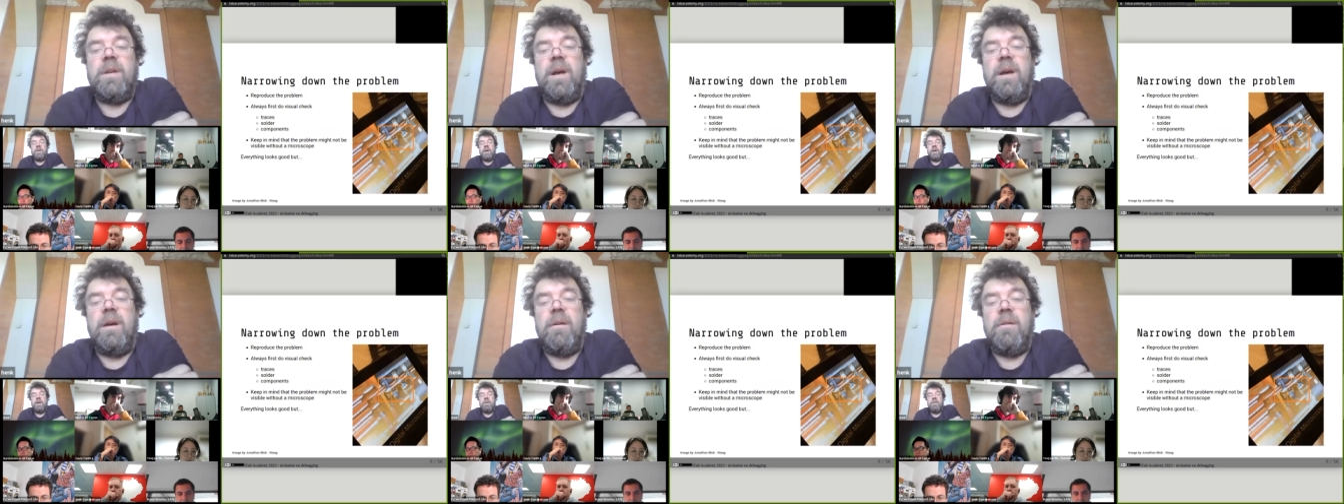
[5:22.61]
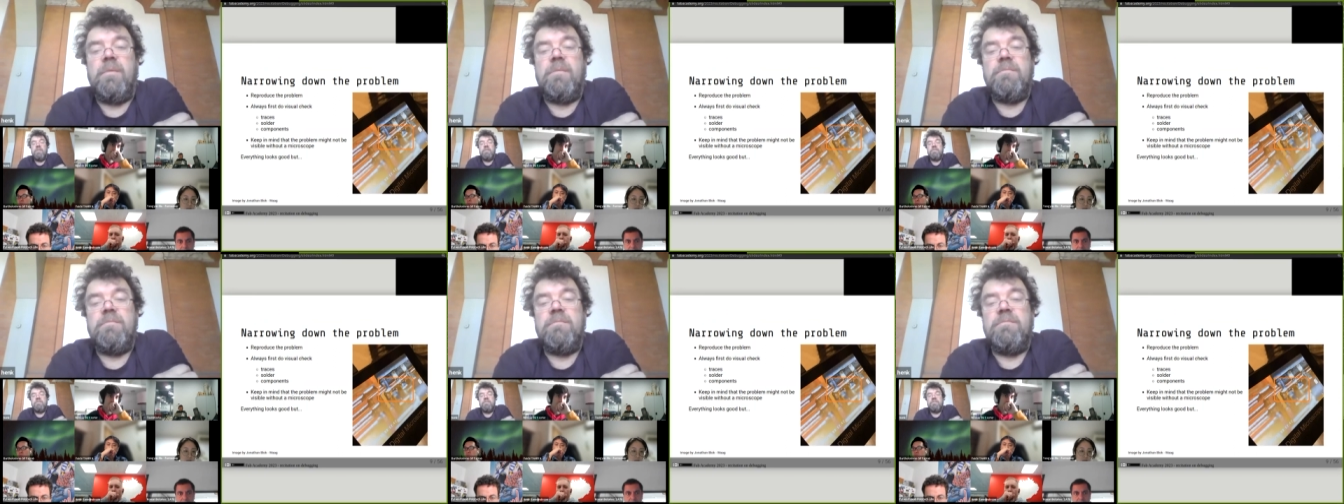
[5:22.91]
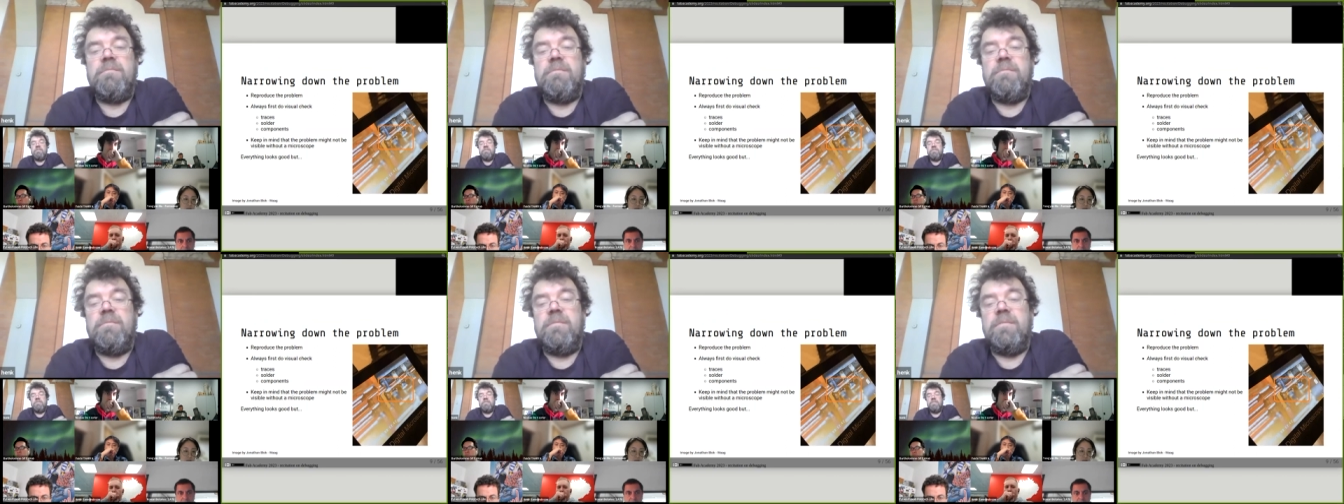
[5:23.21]
are
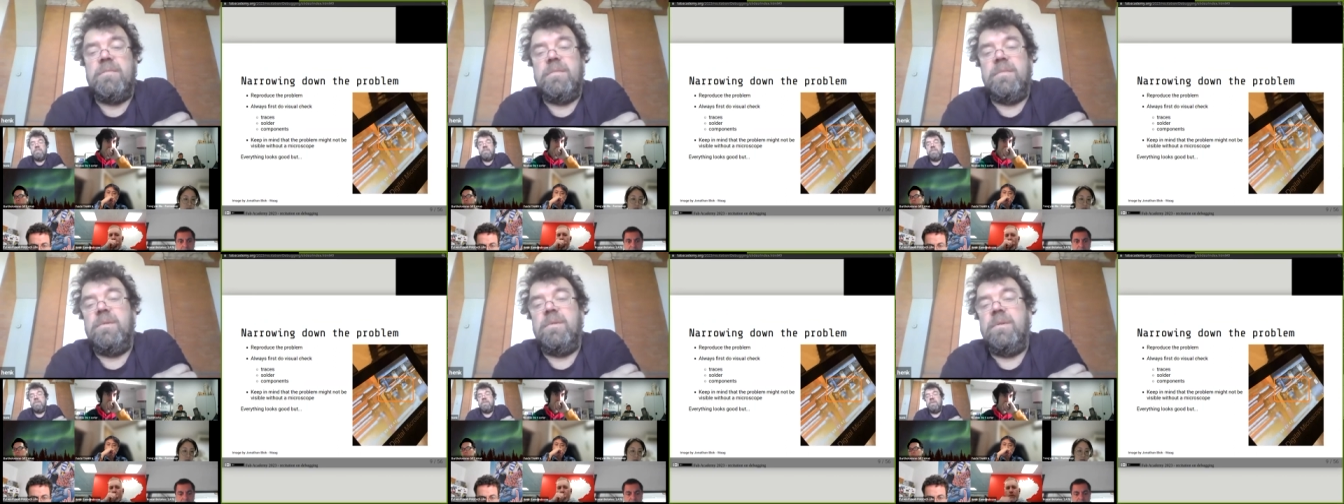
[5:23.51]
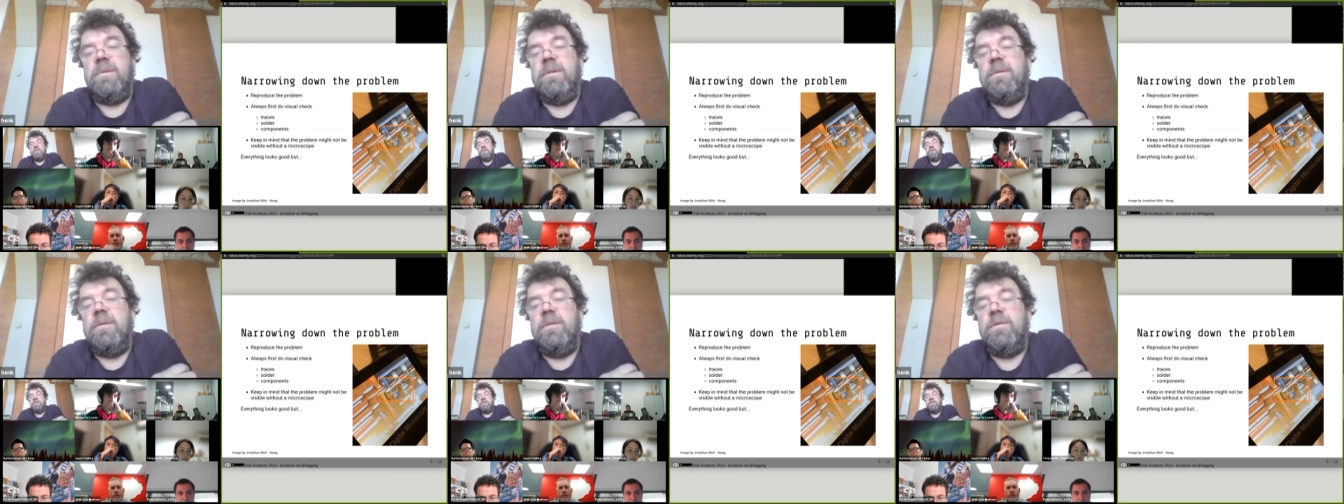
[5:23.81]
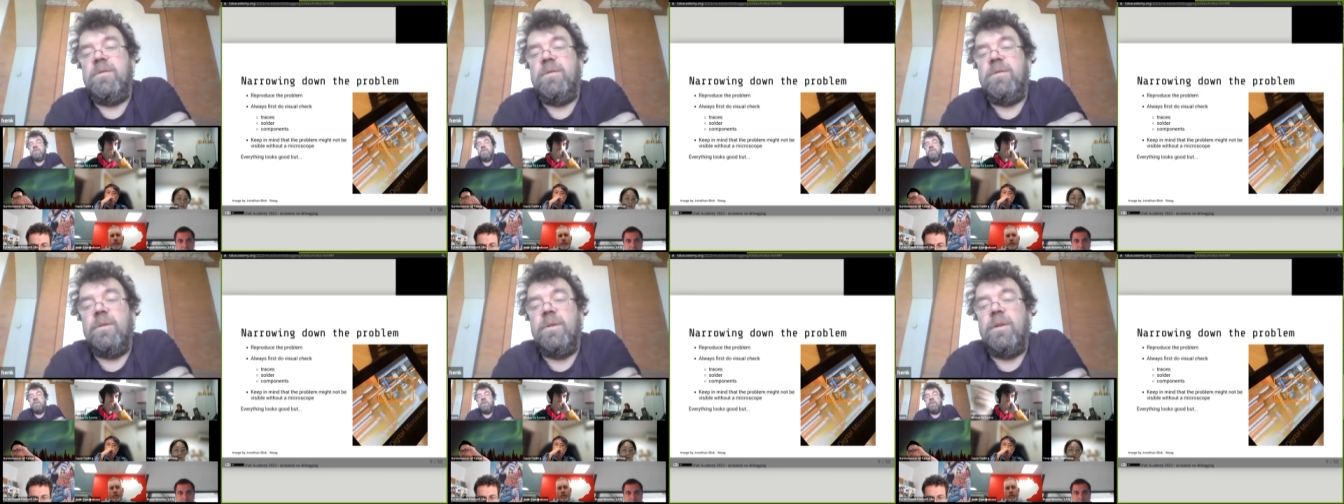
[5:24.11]

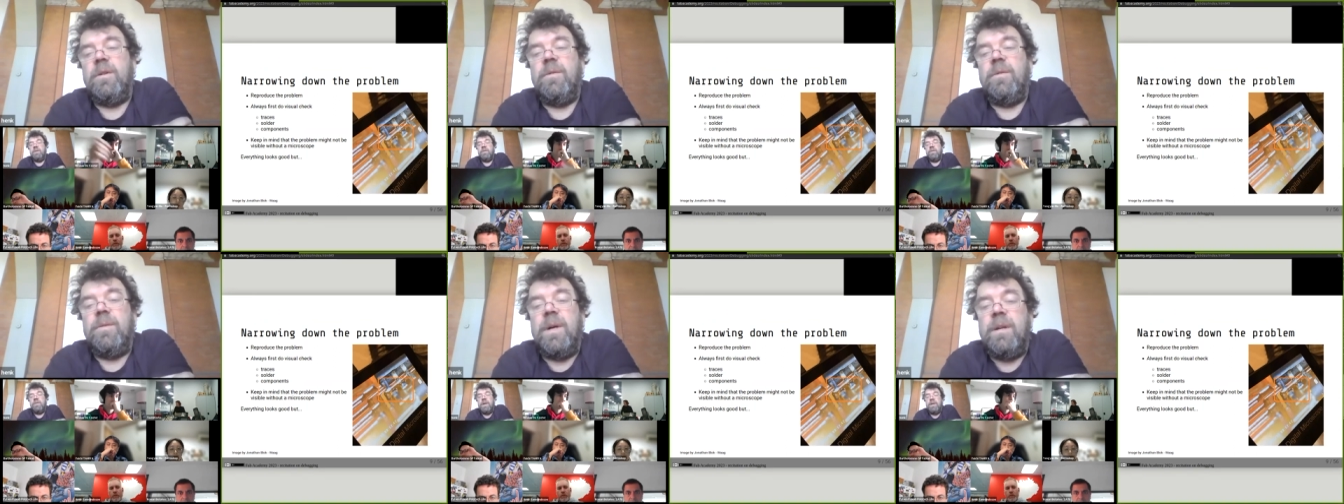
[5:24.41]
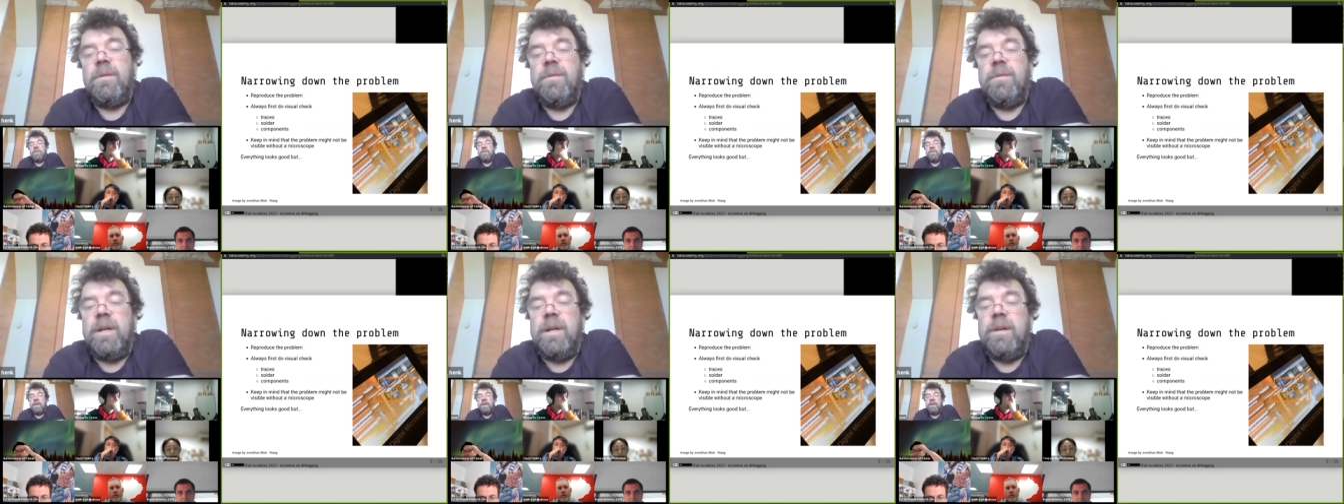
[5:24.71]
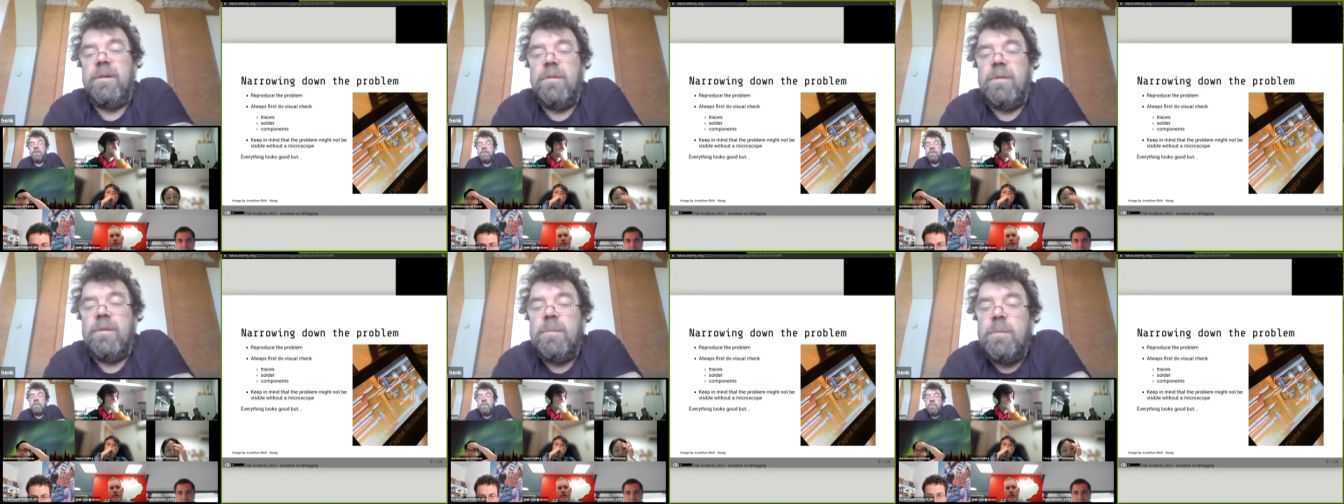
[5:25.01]
soldered the right
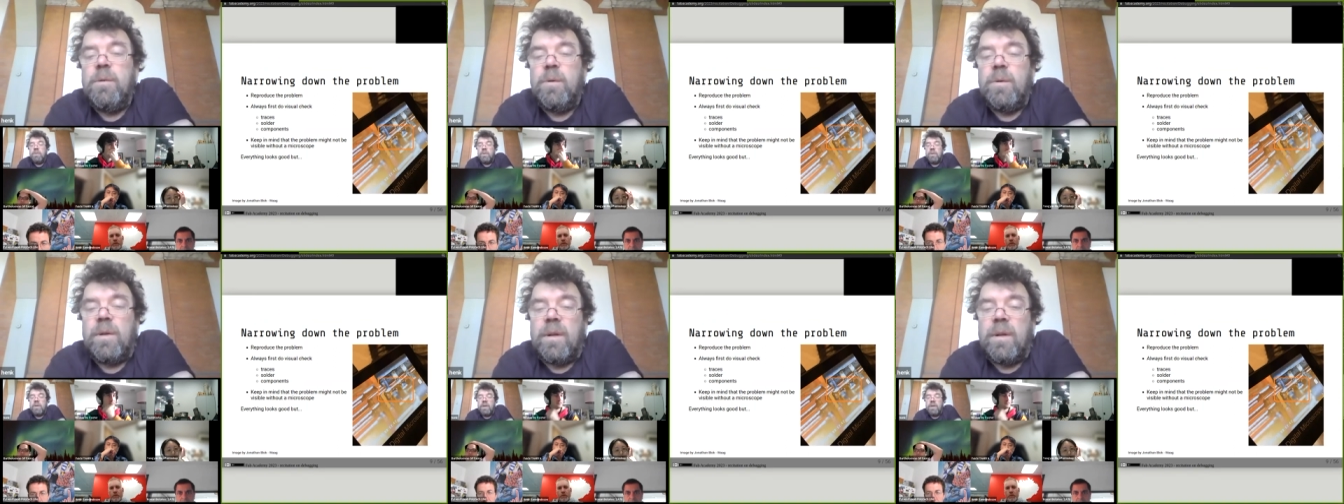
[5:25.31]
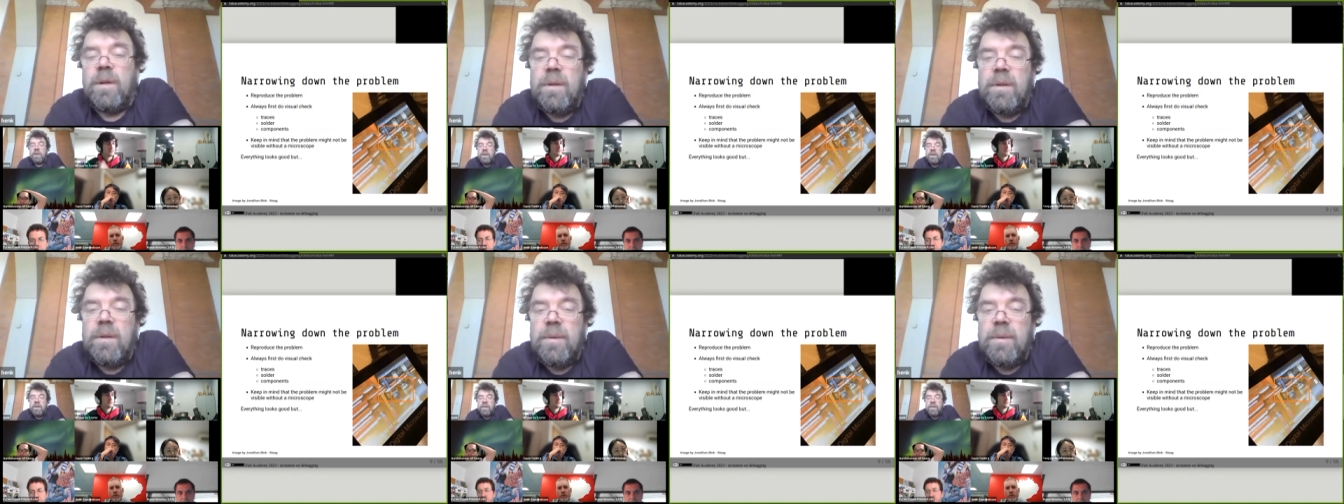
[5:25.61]
way on the board.